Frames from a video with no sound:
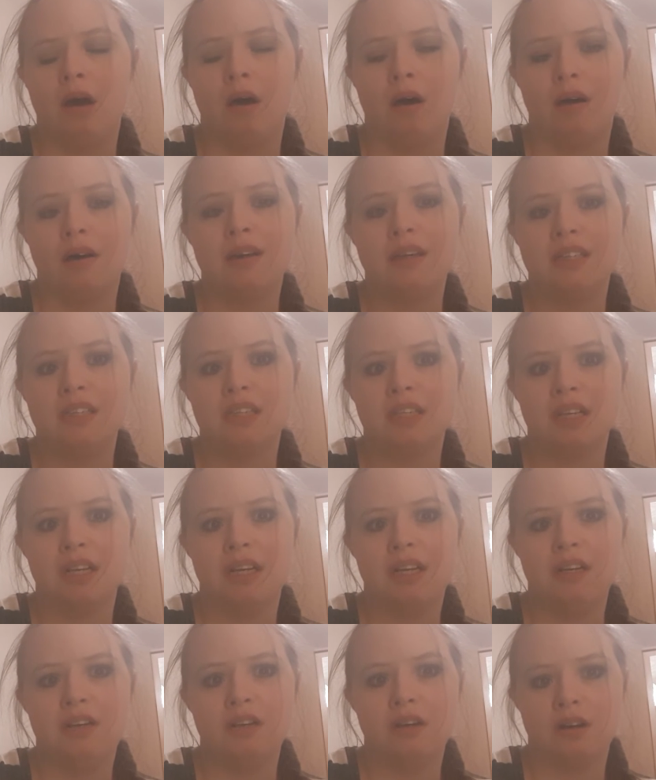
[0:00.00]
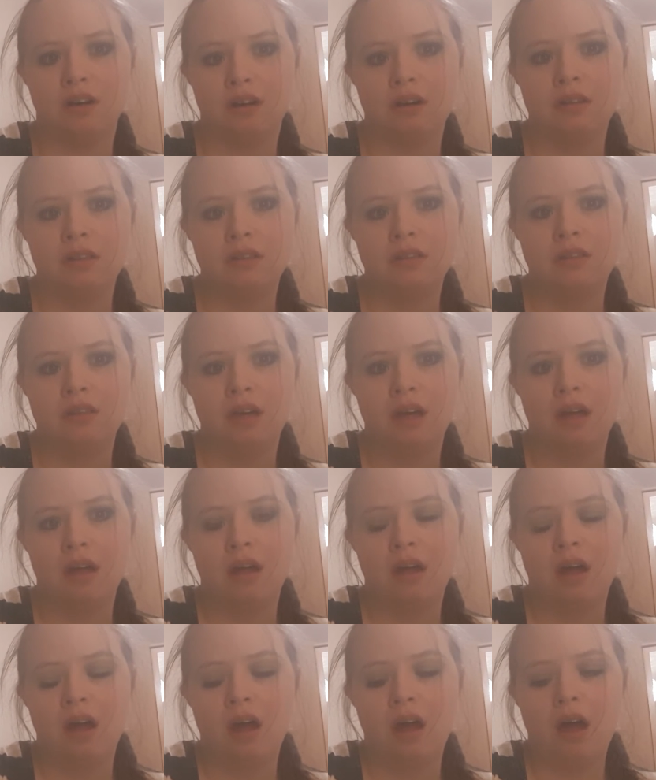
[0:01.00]
nicely done
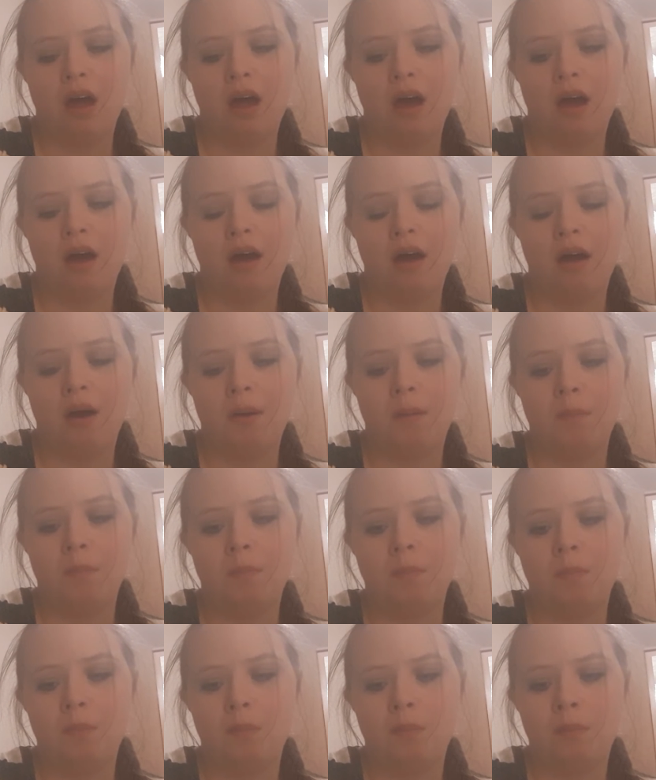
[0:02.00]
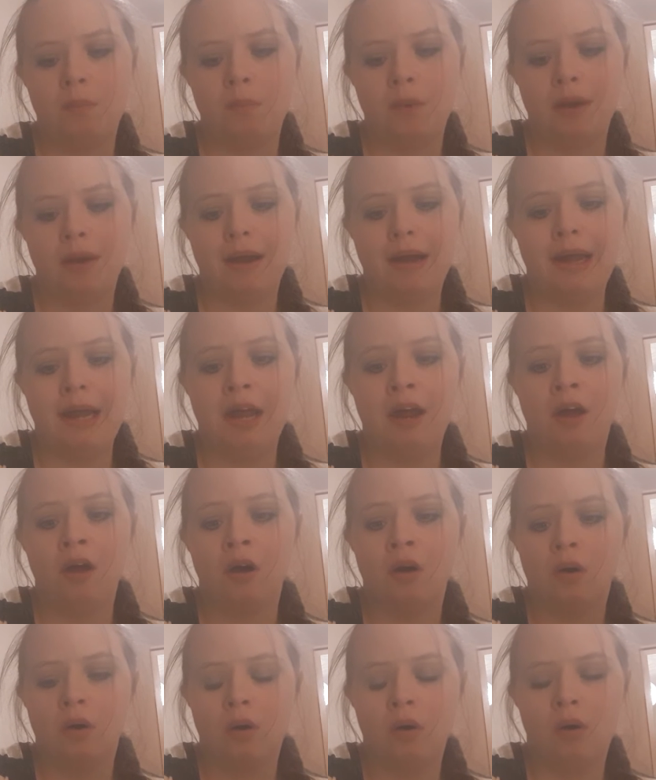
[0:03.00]
um,
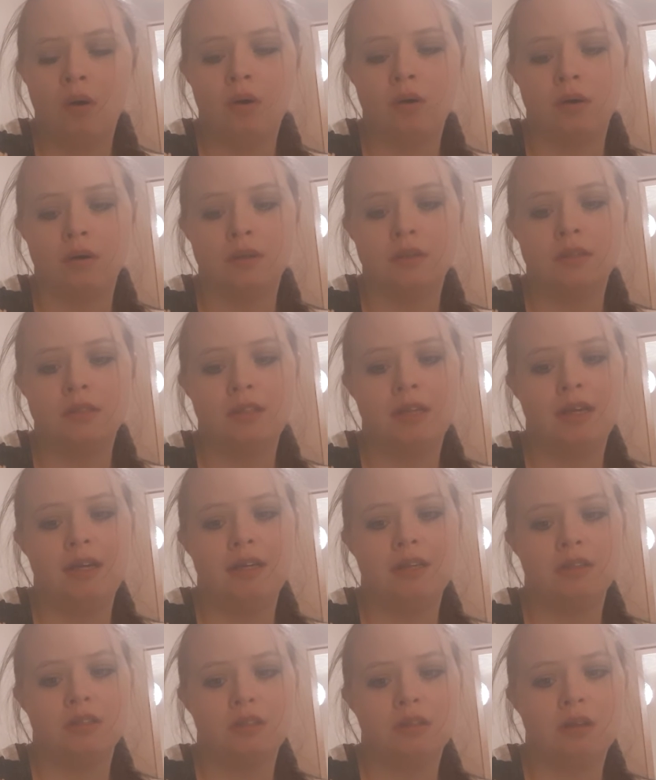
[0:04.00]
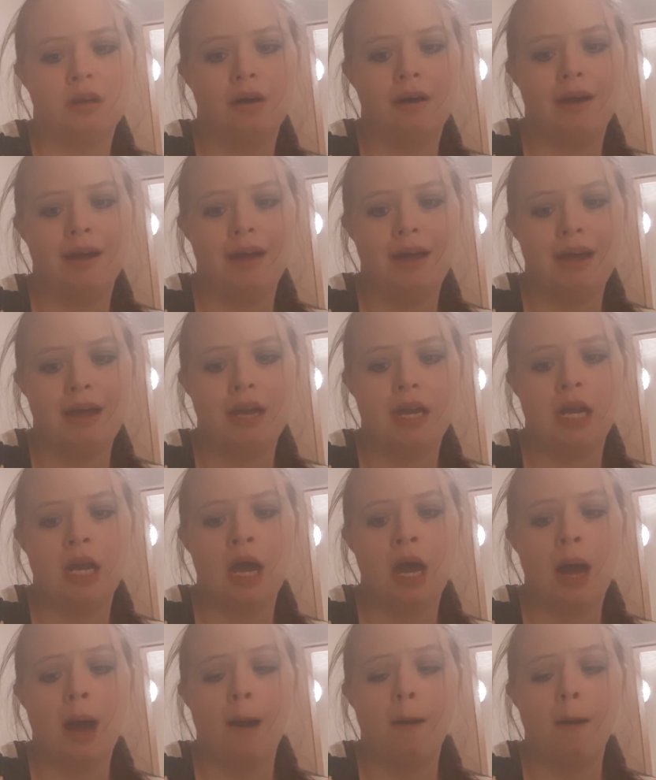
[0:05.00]
because it's not in